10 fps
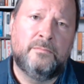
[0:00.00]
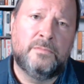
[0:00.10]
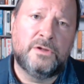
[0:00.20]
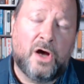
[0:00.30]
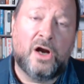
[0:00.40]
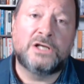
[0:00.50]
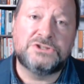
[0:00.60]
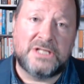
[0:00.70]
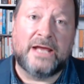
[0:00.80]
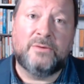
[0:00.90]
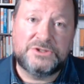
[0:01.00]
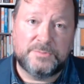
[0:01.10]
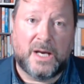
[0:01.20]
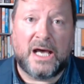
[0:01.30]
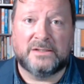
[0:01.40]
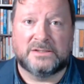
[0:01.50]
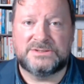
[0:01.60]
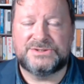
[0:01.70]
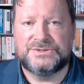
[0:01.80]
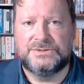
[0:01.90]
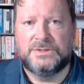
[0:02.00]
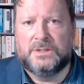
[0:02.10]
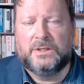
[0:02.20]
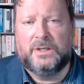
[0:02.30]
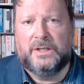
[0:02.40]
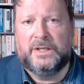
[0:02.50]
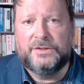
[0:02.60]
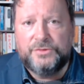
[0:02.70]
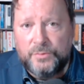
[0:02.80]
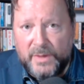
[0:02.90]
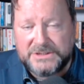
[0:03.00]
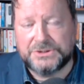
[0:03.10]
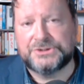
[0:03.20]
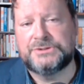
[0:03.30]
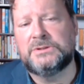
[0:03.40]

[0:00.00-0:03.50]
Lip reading: large language models to which